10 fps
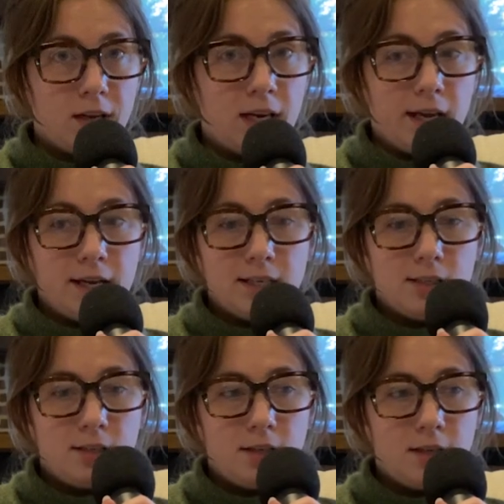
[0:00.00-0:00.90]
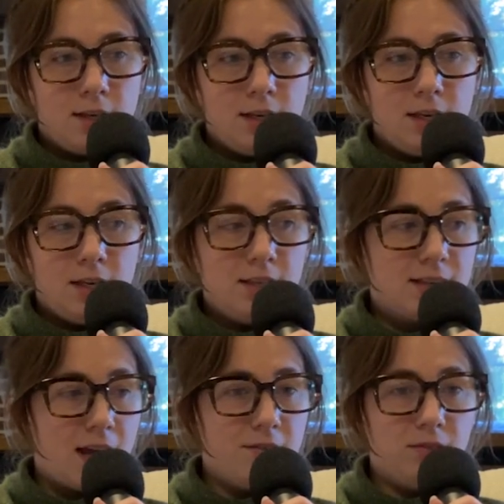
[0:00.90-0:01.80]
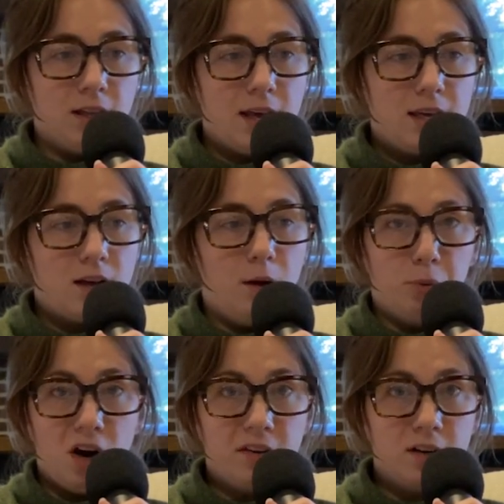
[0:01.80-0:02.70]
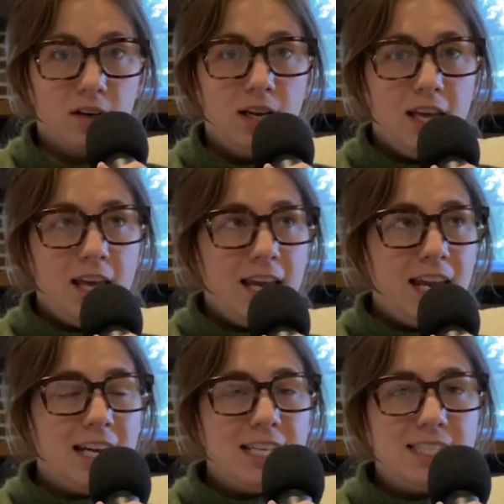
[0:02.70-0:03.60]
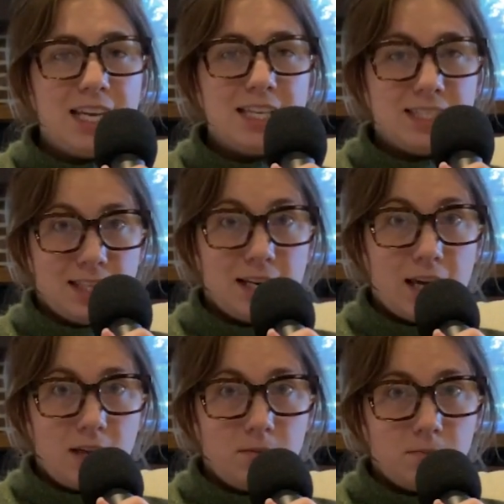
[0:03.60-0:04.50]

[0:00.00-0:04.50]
And he's kind of like a brother. And he stays the night.